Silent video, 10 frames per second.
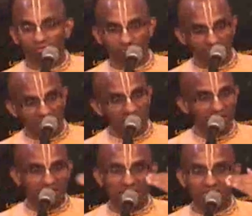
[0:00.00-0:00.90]
We begin our
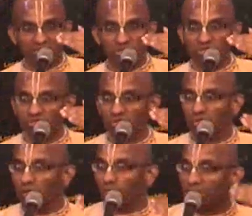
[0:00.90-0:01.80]
analysis
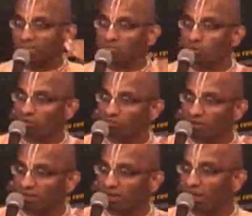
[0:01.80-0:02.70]
by this sort of
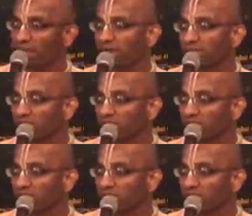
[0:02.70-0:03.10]
uh,